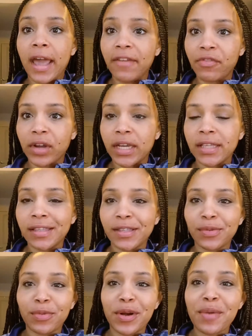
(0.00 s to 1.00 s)
Hey
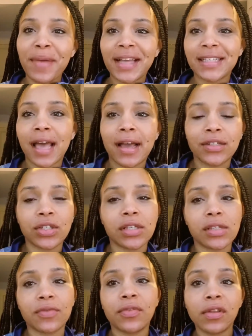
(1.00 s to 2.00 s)
friends, welcome back to
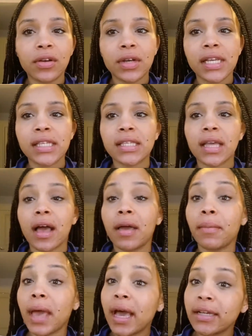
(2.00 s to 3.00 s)
Ashley's Affluence.
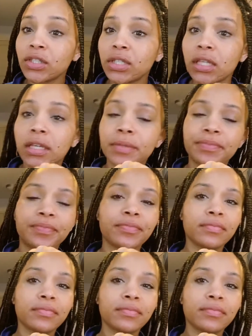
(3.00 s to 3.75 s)
I'm Ashley,